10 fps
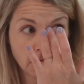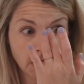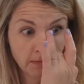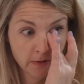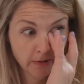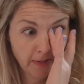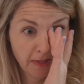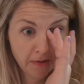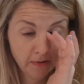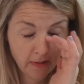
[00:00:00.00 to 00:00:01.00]
I'm going to show you how
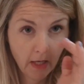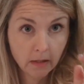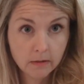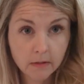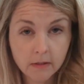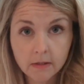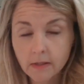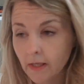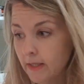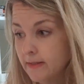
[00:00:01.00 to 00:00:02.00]
to do that.
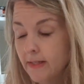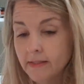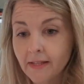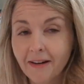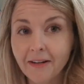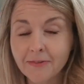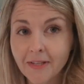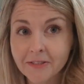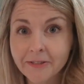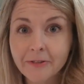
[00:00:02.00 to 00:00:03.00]
It's not scary. It was
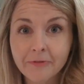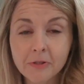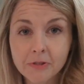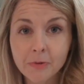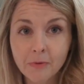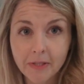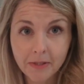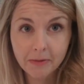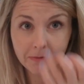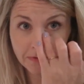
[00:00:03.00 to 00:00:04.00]
actually the first tool I
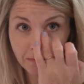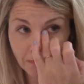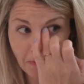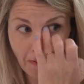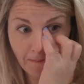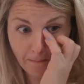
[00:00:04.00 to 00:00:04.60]
used. Okay.